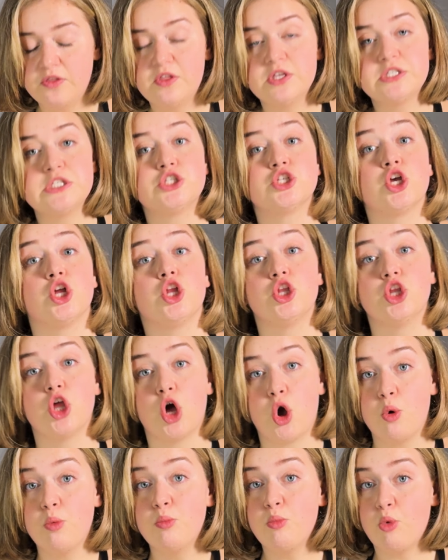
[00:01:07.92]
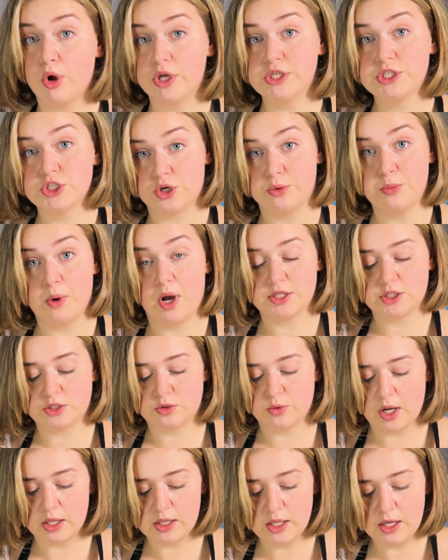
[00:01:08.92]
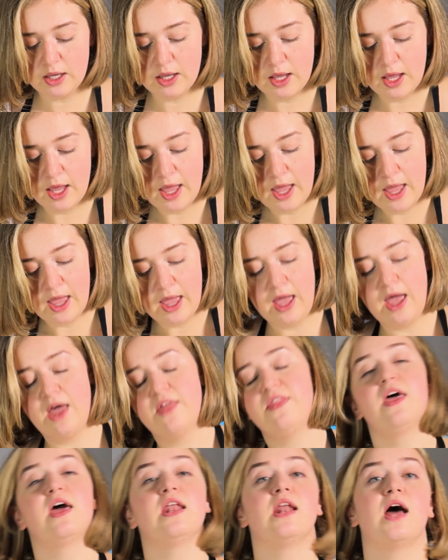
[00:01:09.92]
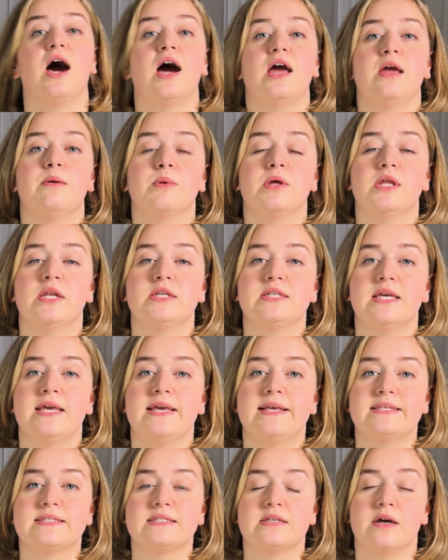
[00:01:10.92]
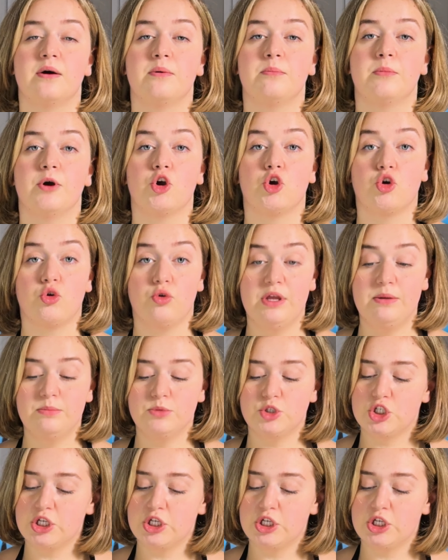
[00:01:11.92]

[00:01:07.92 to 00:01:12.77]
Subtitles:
and this is low moisture mozzarella. And then I am gonna take some cream